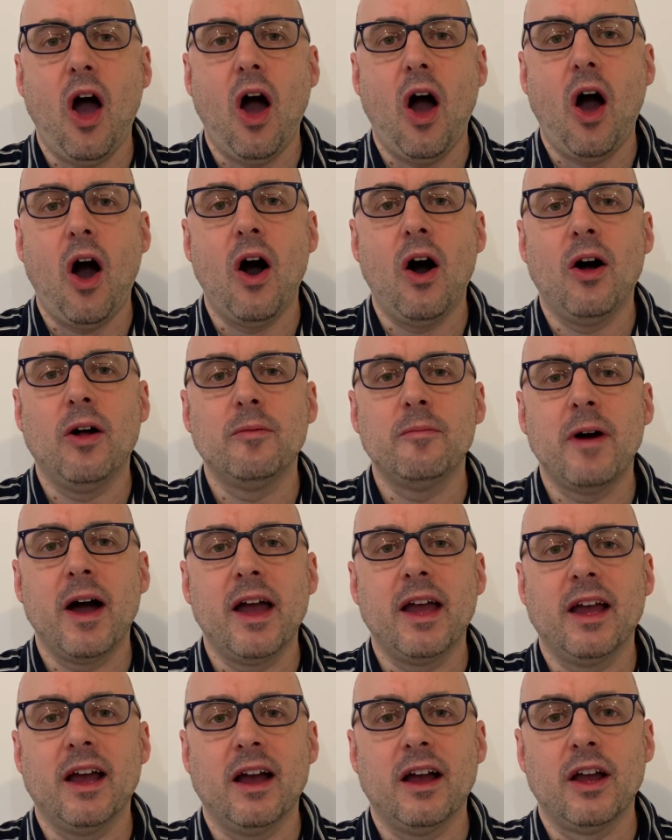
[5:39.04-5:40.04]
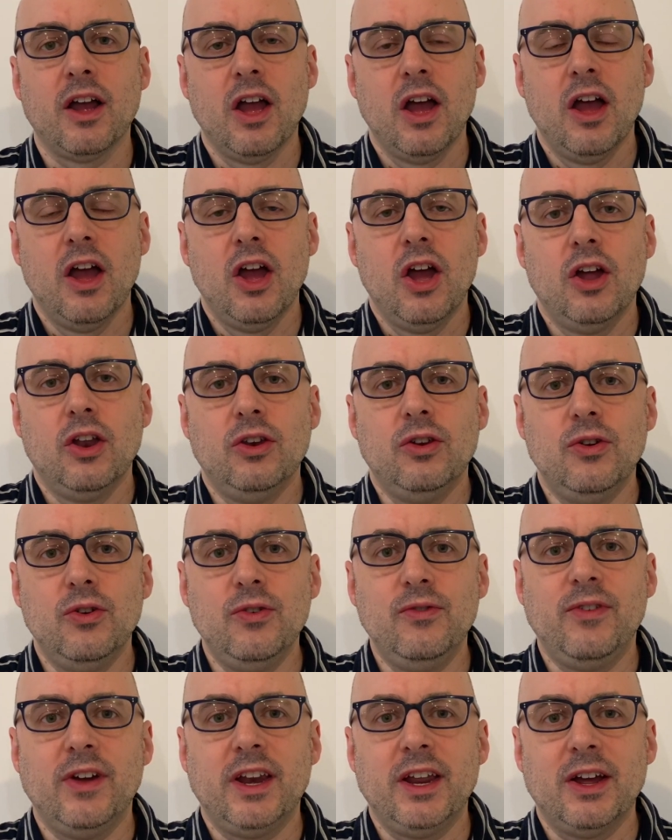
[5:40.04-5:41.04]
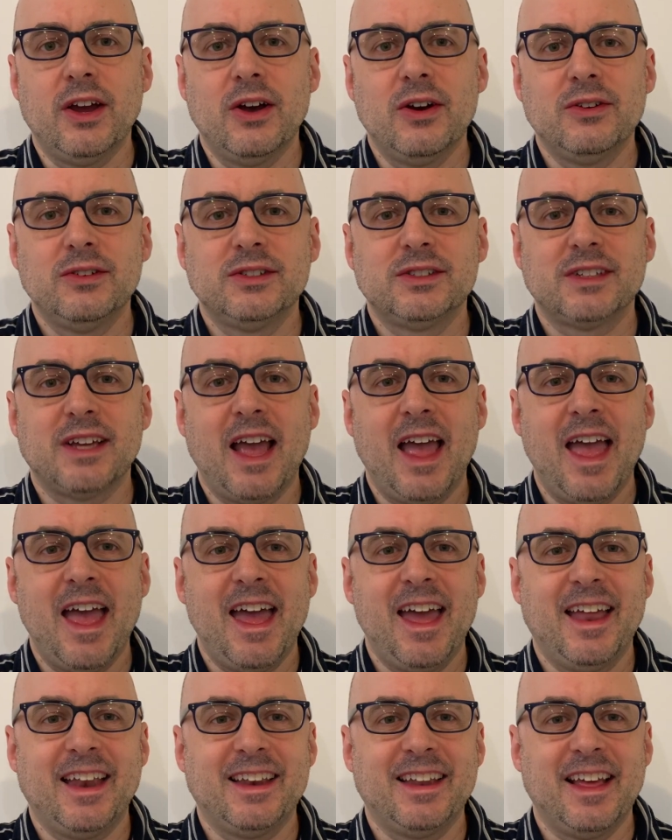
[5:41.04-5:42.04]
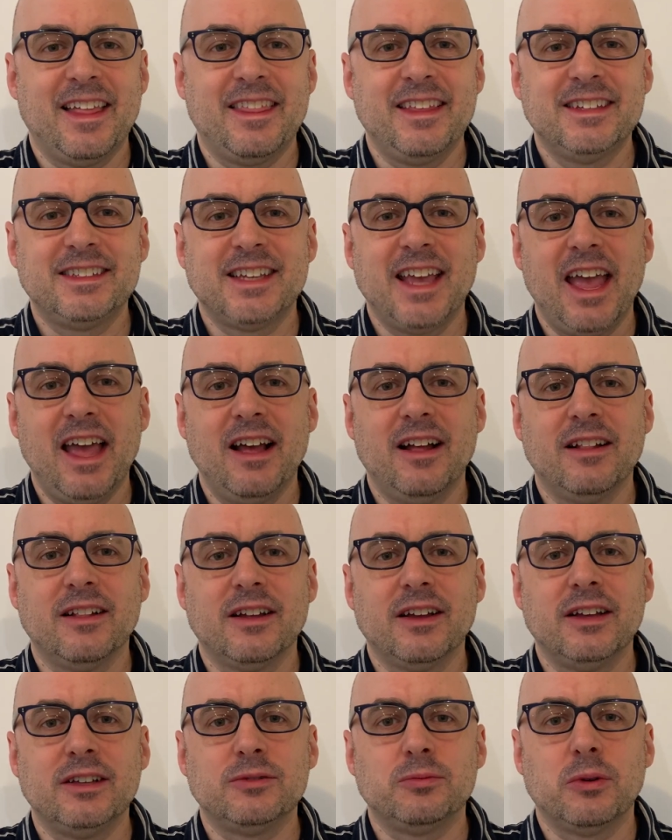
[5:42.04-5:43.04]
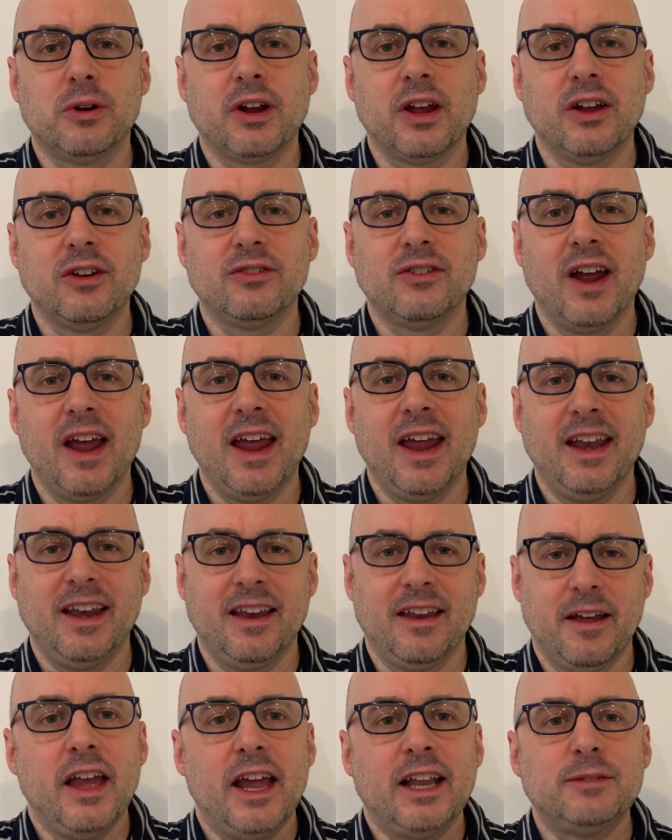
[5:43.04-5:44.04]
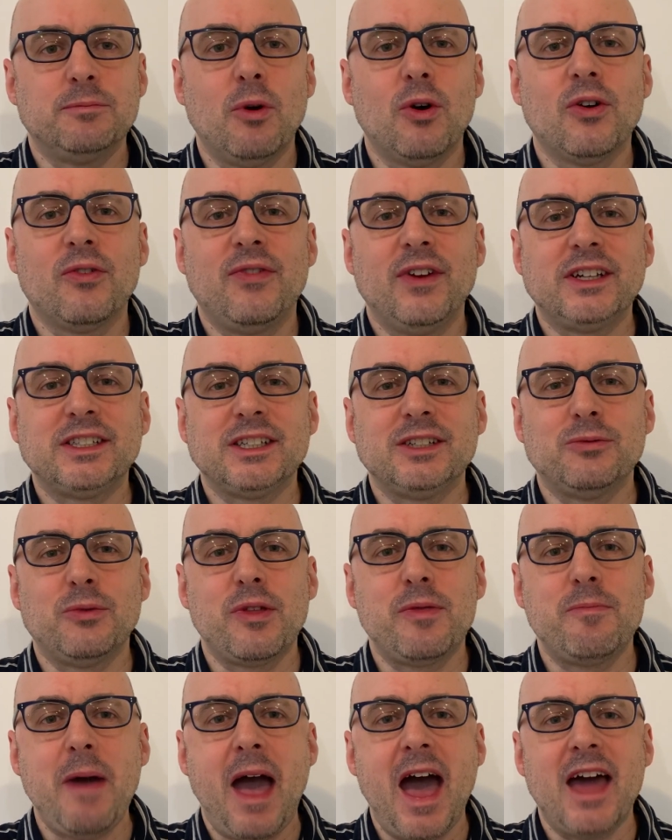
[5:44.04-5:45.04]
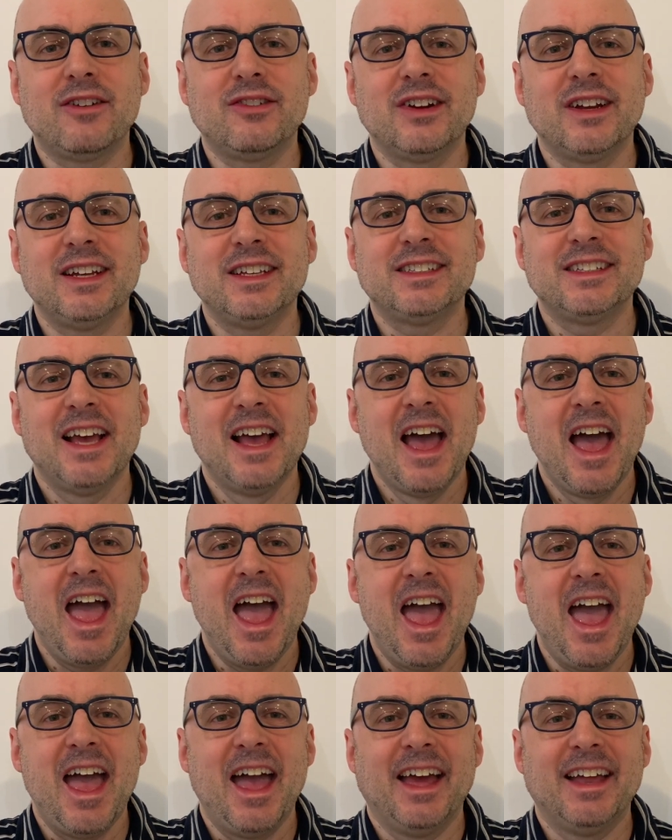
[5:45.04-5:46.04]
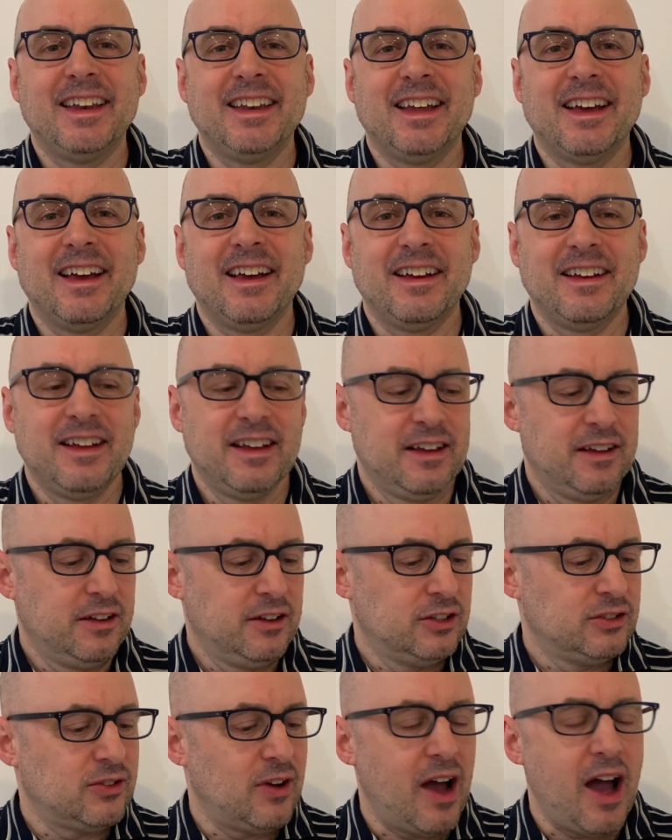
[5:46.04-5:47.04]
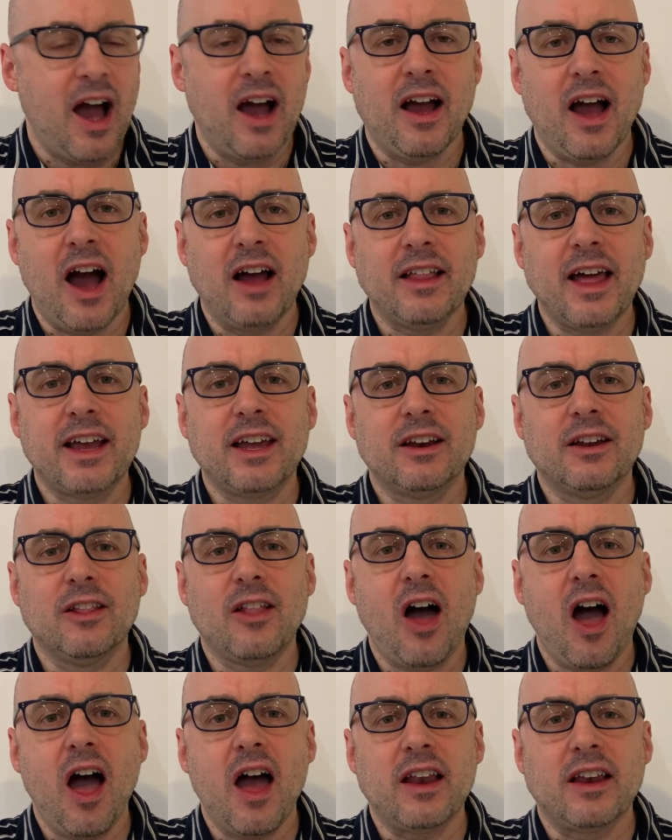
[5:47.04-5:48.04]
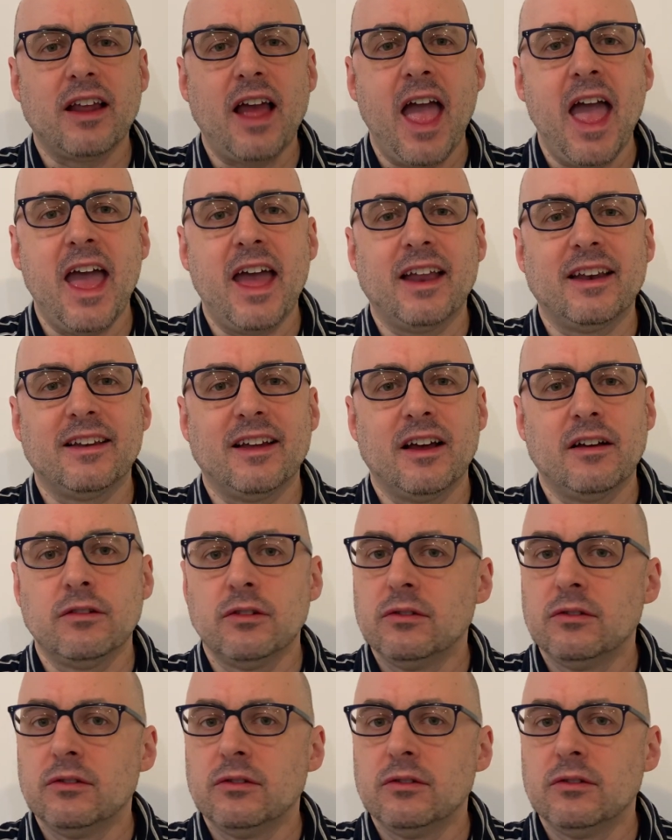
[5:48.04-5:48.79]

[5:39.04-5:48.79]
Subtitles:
all my new videos, and this scale is working great. It's more efficient with batteries, and so I like it a lot. And